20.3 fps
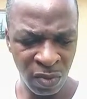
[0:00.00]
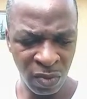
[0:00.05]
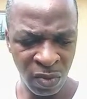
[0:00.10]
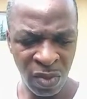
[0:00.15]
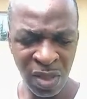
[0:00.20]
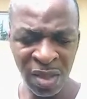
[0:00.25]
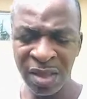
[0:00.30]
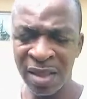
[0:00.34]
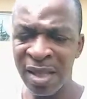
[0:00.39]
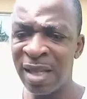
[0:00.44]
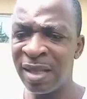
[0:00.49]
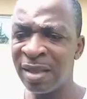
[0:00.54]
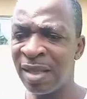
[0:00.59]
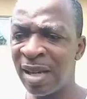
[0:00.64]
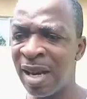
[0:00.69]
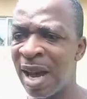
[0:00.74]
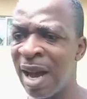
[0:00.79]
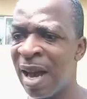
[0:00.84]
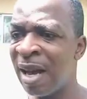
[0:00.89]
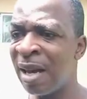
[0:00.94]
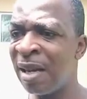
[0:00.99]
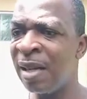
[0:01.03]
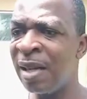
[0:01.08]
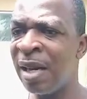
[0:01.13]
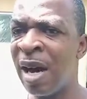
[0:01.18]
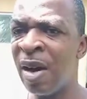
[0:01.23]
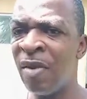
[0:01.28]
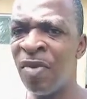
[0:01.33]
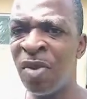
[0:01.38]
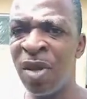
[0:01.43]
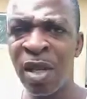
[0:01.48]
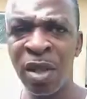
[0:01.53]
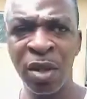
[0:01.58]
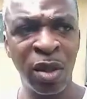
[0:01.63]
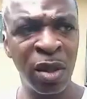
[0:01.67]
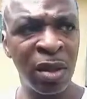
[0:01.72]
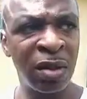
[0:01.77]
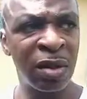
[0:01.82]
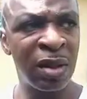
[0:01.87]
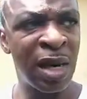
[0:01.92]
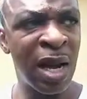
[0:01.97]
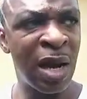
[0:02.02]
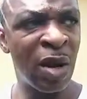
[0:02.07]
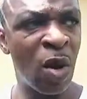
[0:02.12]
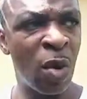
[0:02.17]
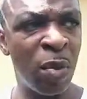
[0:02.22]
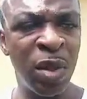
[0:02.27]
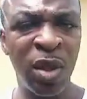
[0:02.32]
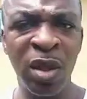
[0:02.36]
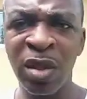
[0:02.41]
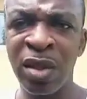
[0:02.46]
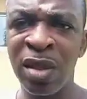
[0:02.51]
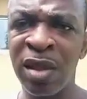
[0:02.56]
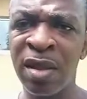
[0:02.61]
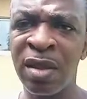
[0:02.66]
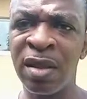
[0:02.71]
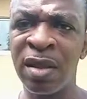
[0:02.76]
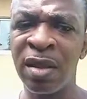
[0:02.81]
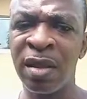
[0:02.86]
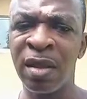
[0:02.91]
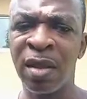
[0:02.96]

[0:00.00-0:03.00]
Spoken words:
these things in our villages, in our communities.